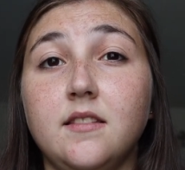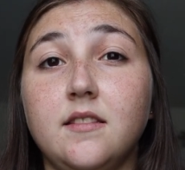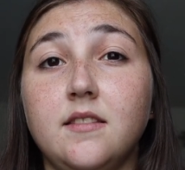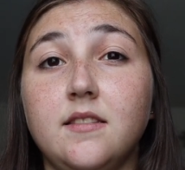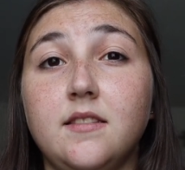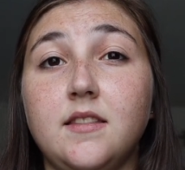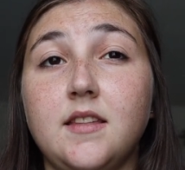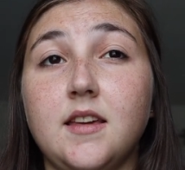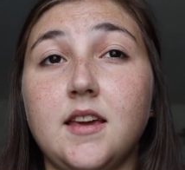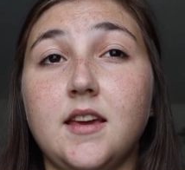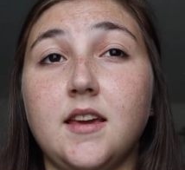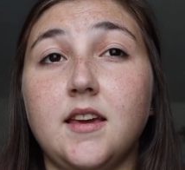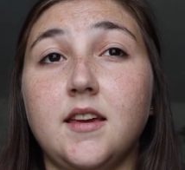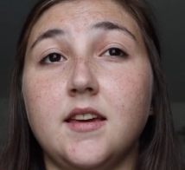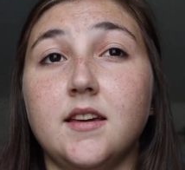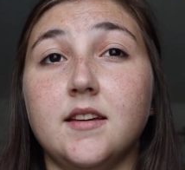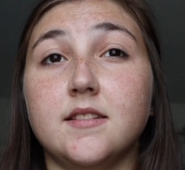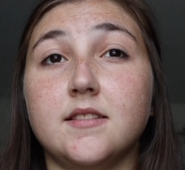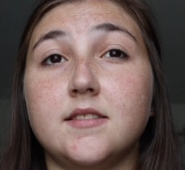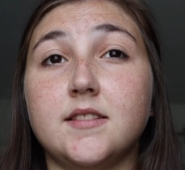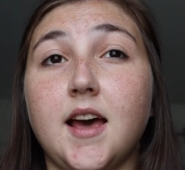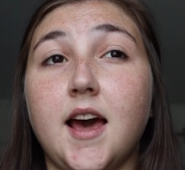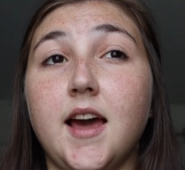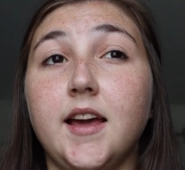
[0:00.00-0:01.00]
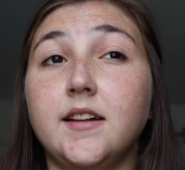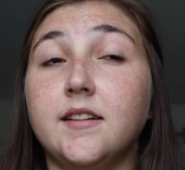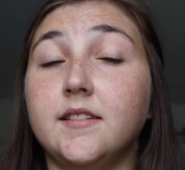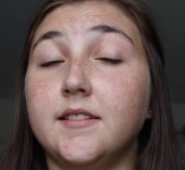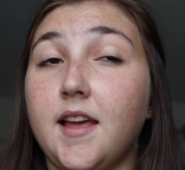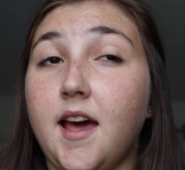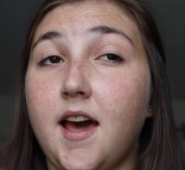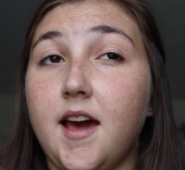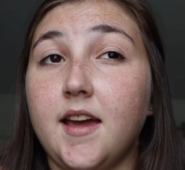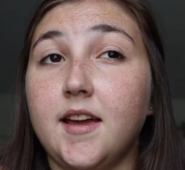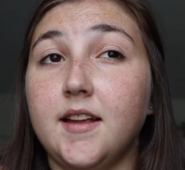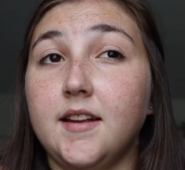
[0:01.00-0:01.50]
the
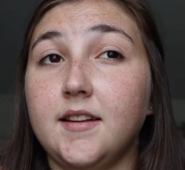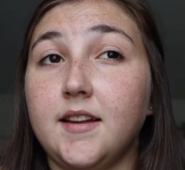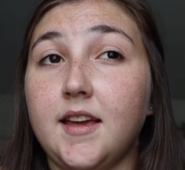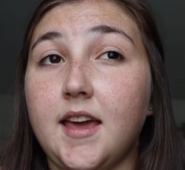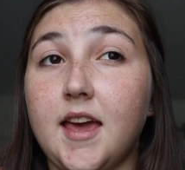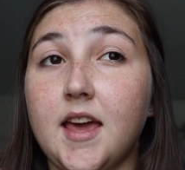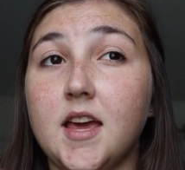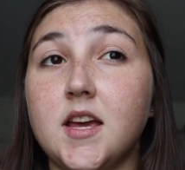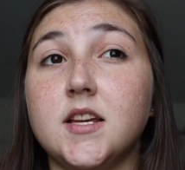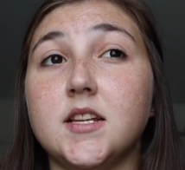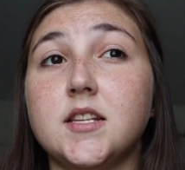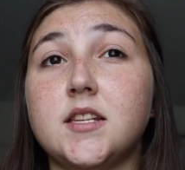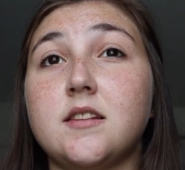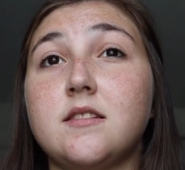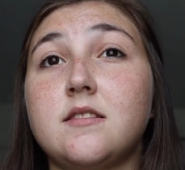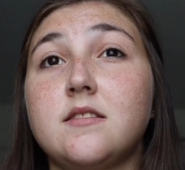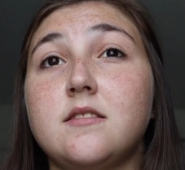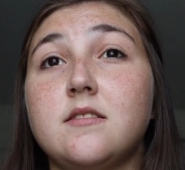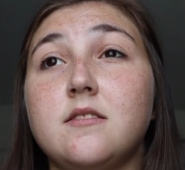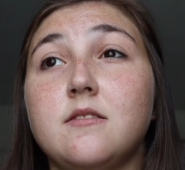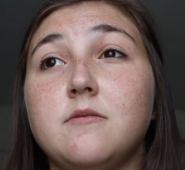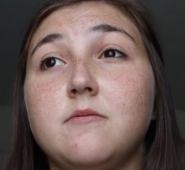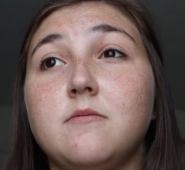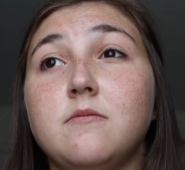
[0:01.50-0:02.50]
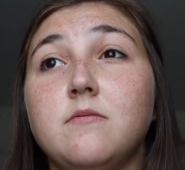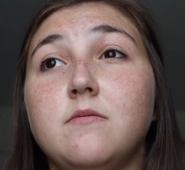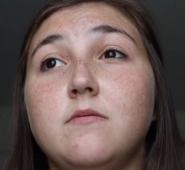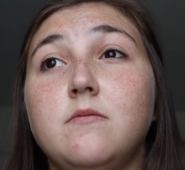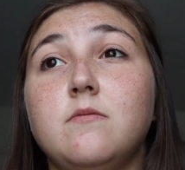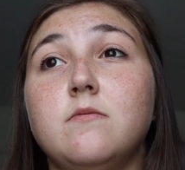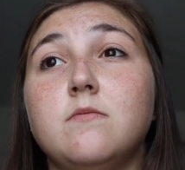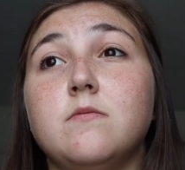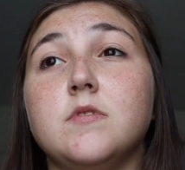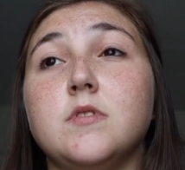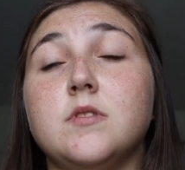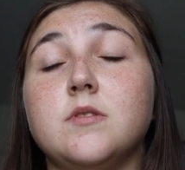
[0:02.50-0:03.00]
Title IX case
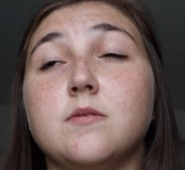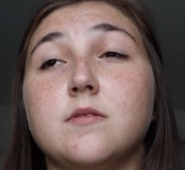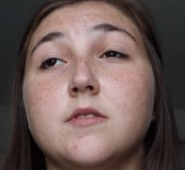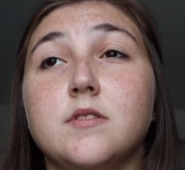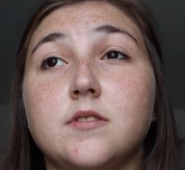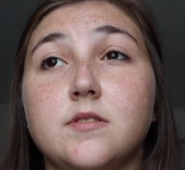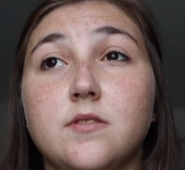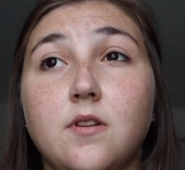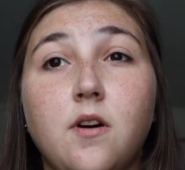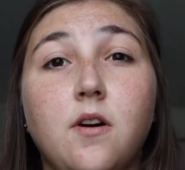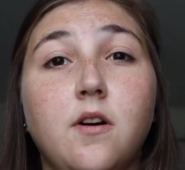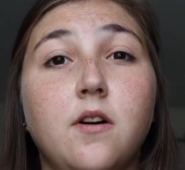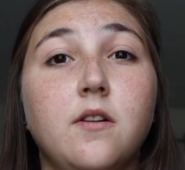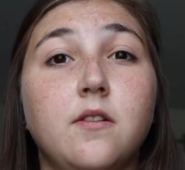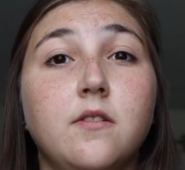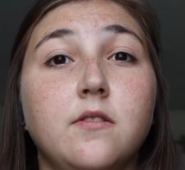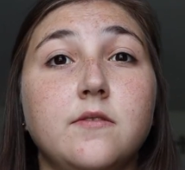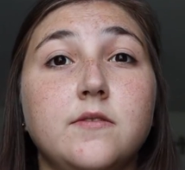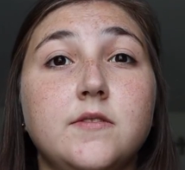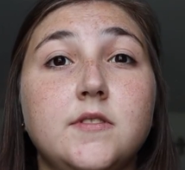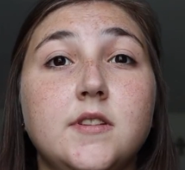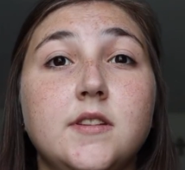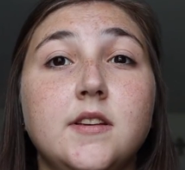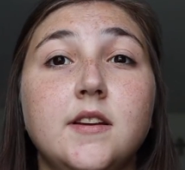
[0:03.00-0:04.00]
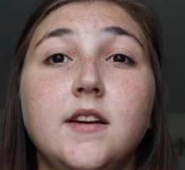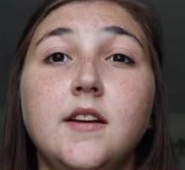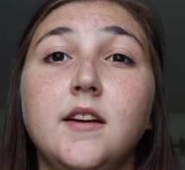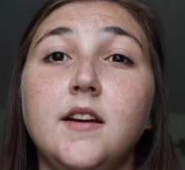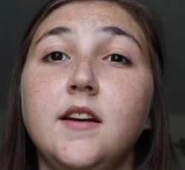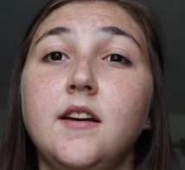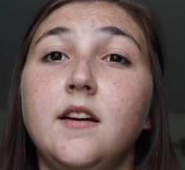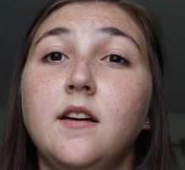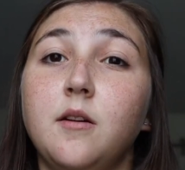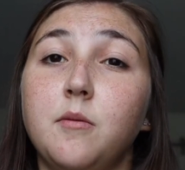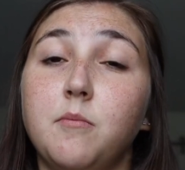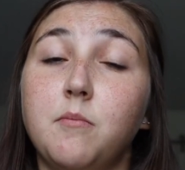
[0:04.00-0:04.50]
was resolved
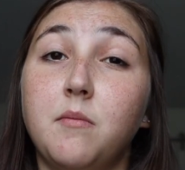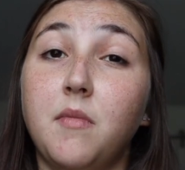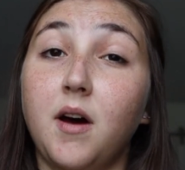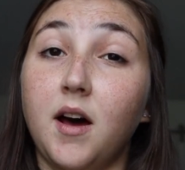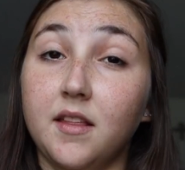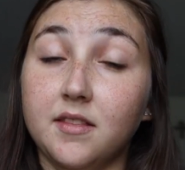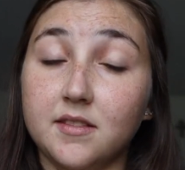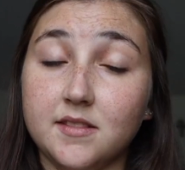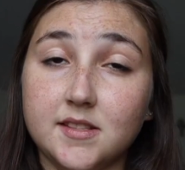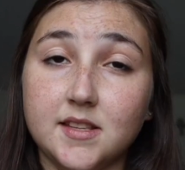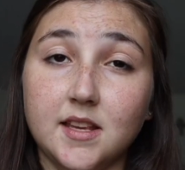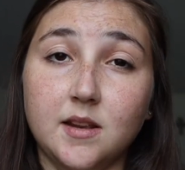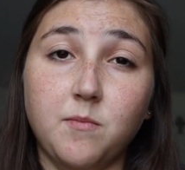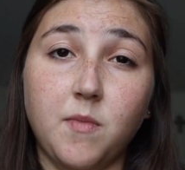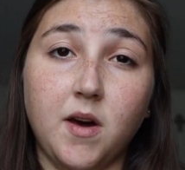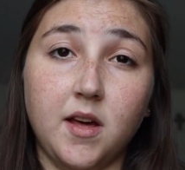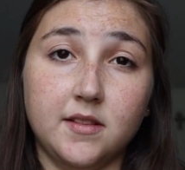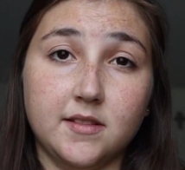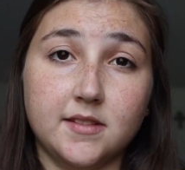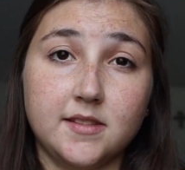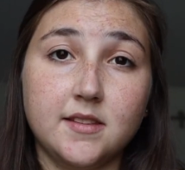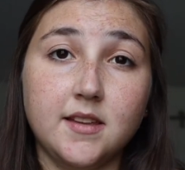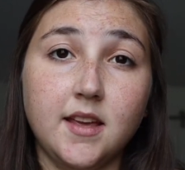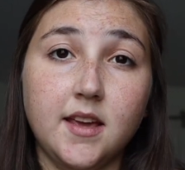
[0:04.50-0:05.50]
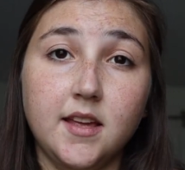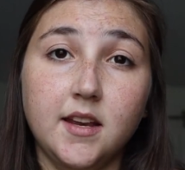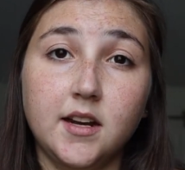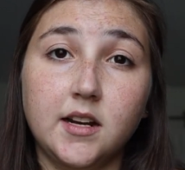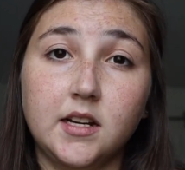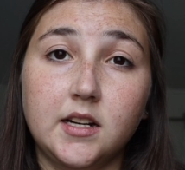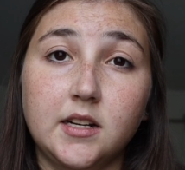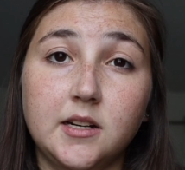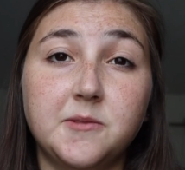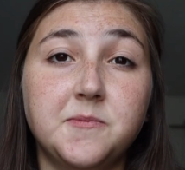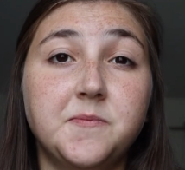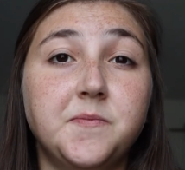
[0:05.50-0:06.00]
months and months
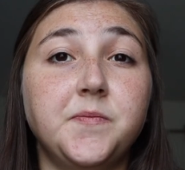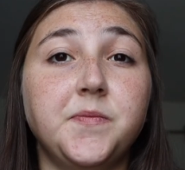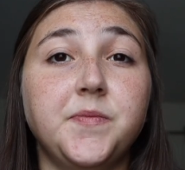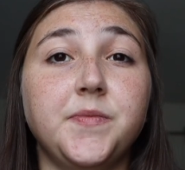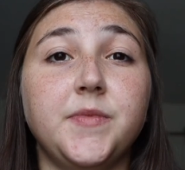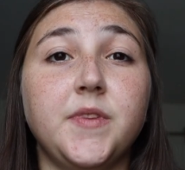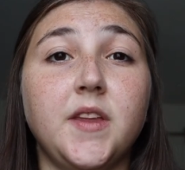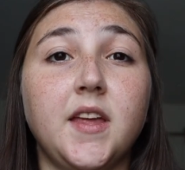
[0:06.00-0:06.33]
later,